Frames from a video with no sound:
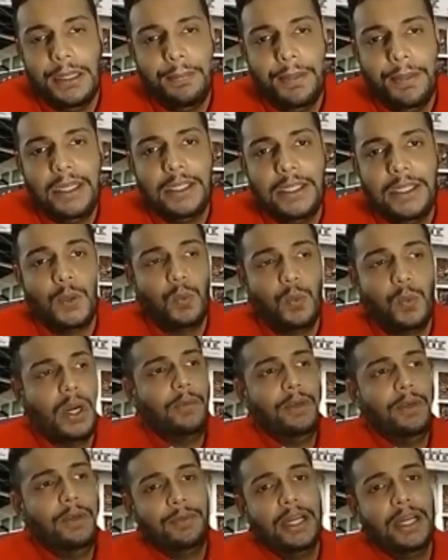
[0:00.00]
So what we have
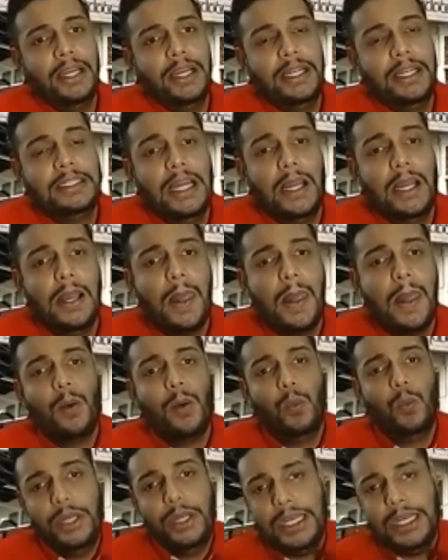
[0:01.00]
done is that we
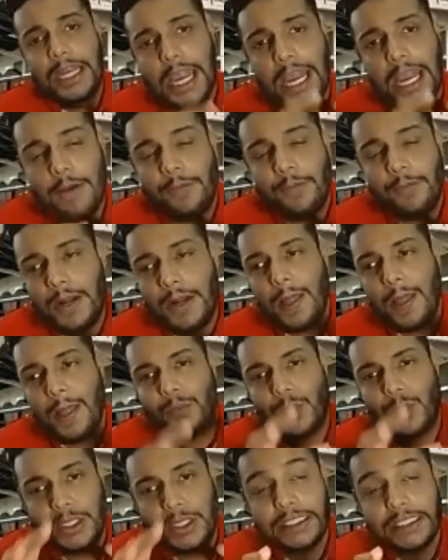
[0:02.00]
have focused
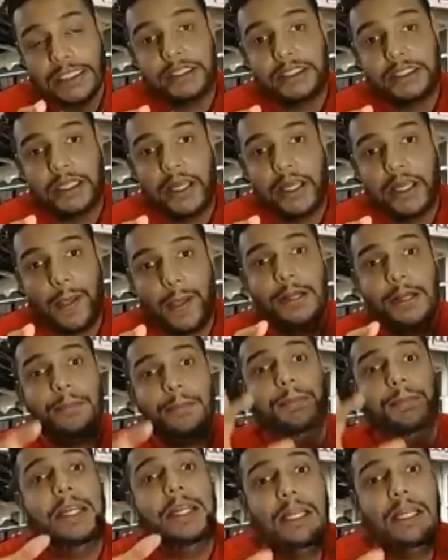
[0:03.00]

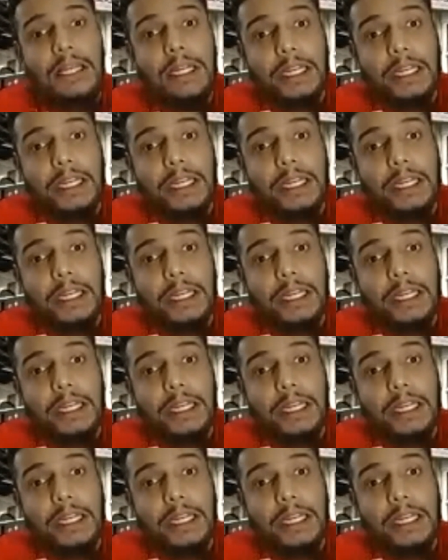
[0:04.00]
completely